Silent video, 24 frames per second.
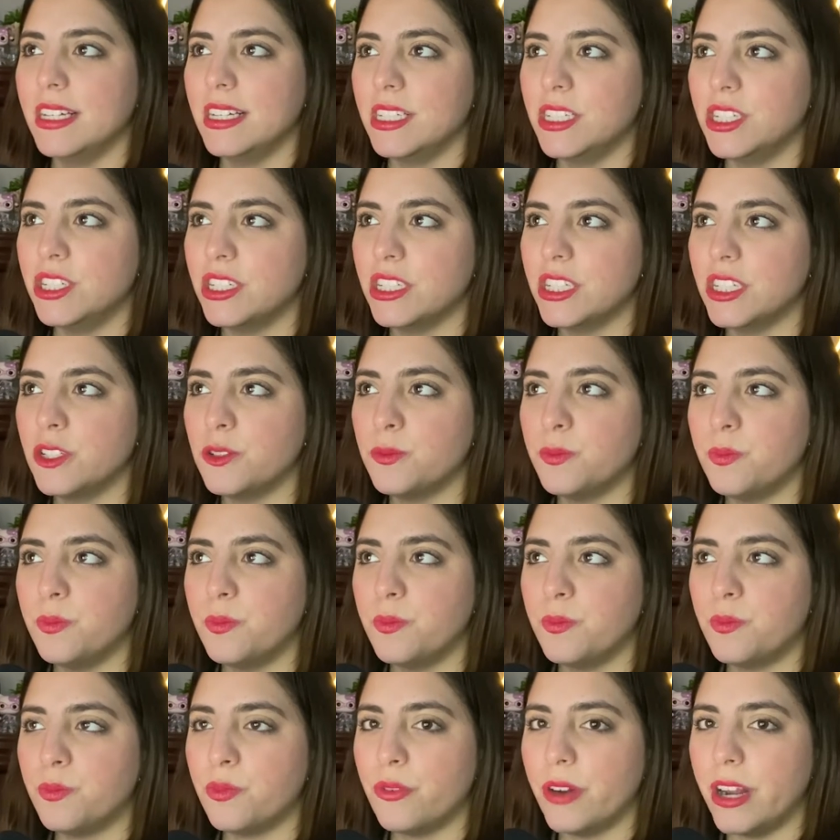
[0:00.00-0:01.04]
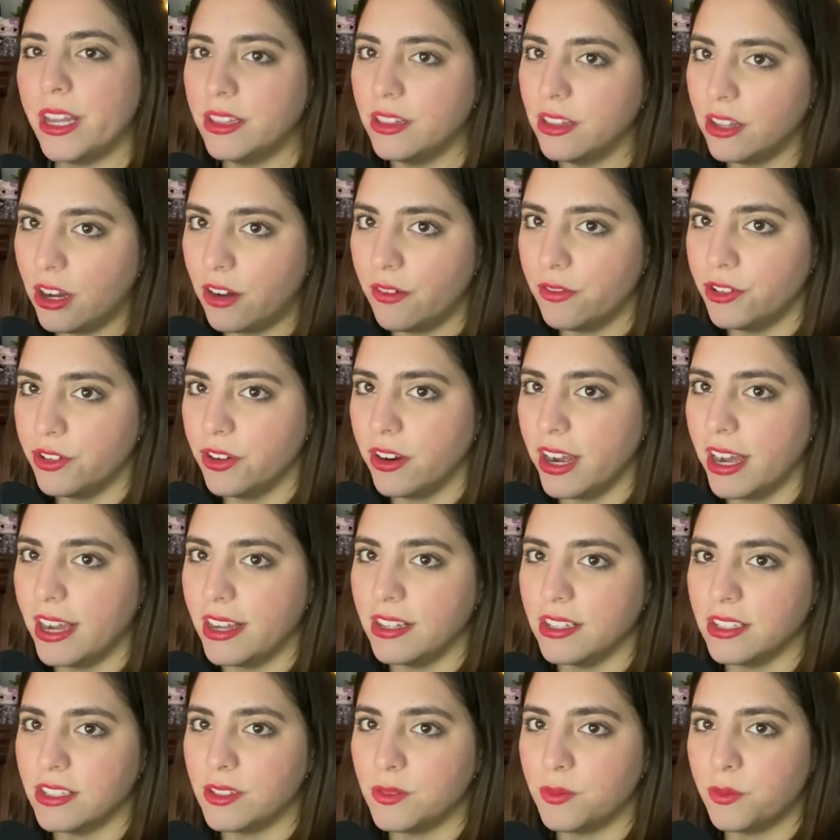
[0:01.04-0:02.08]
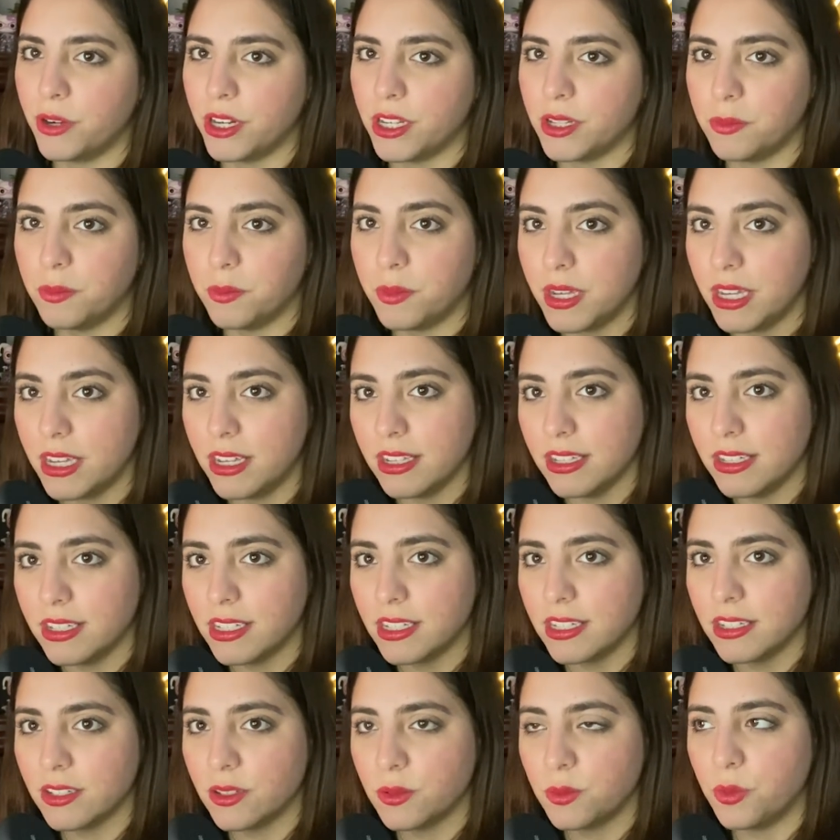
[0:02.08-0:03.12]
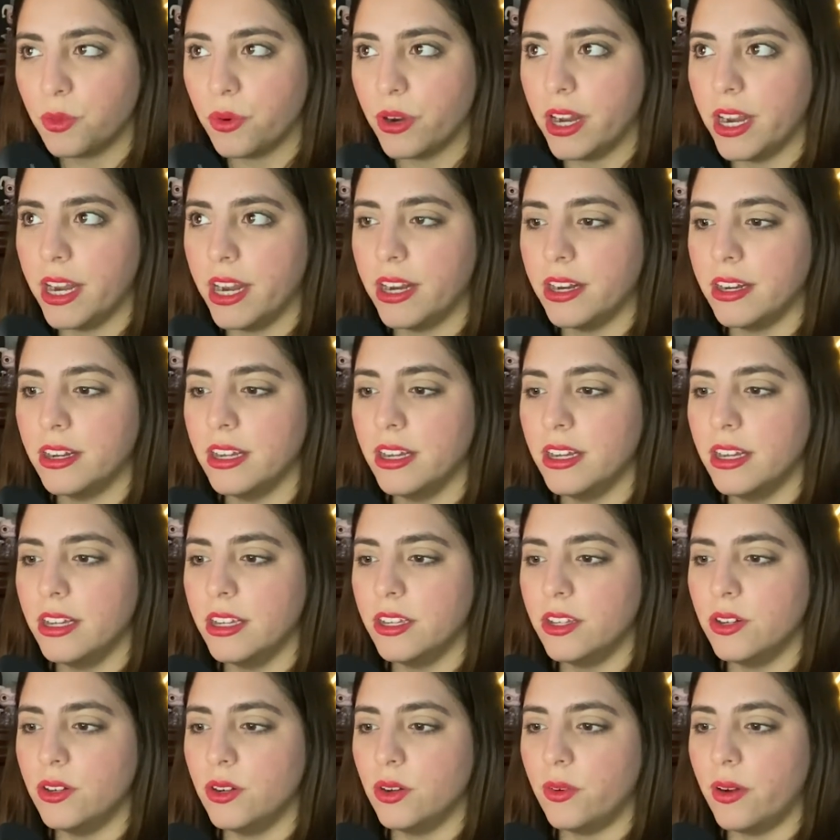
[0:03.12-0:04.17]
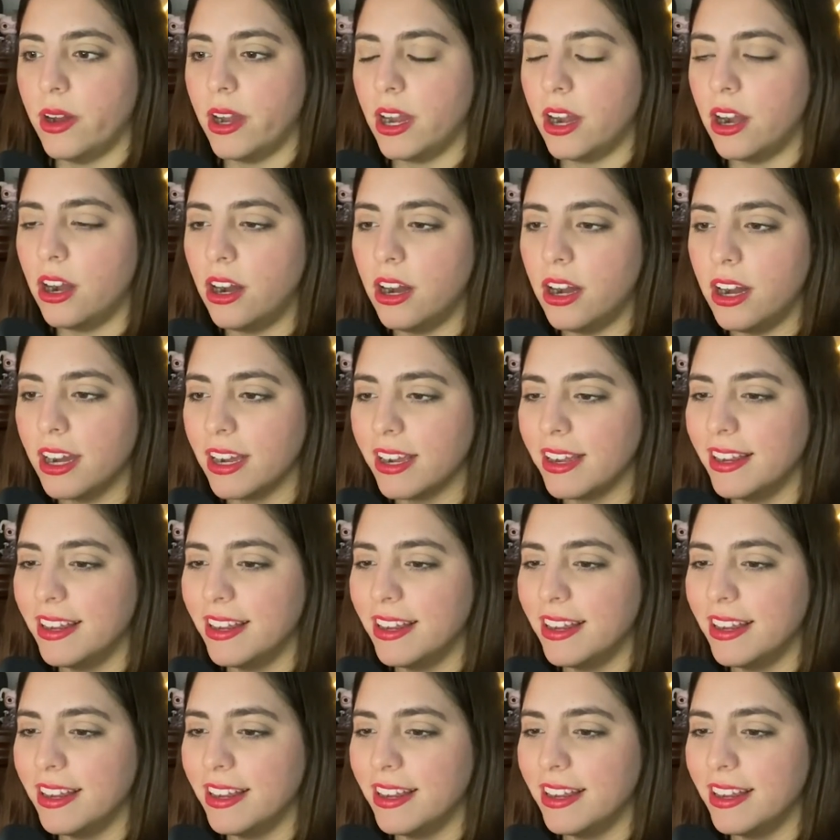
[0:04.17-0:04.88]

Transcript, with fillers: just spread love, you guys. Spread peace. Spread, you know, a hug.